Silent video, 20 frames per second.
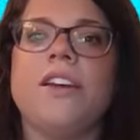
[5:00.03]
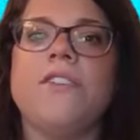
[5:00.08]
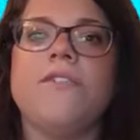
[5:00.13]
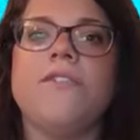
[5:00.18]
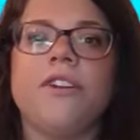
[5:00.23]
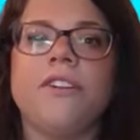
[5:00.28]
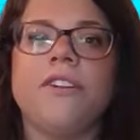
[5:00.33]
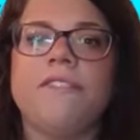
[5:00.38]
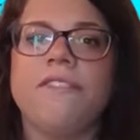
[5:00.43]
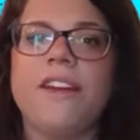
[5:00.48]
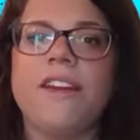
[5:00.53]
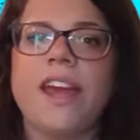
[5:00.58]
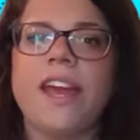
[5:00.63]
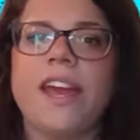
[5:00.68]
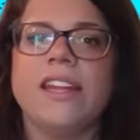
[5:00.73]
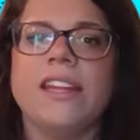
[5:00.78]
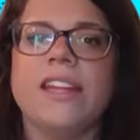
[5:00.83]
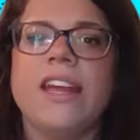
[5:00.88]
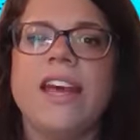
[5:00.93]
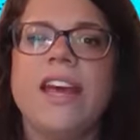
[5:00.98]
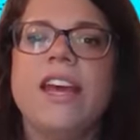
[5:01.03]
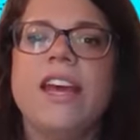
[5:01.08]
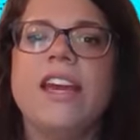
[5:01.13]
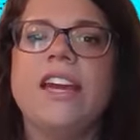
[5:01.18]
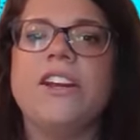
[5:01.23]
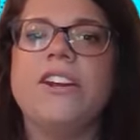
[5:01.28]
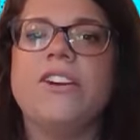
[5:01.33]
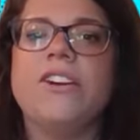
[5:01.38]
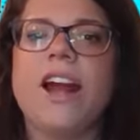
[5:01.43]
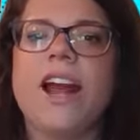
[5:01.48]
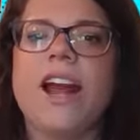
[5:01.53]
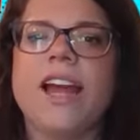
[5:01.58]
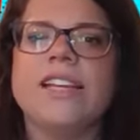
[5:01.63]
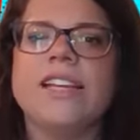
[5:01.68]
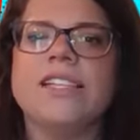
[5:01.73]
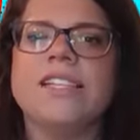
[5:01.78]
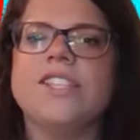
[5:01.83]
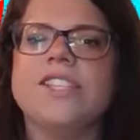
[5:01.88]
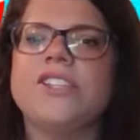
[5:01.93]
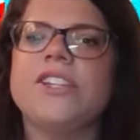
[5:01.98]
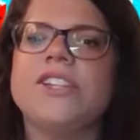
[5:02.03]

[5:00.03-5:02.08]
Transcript: of your faith in Christ.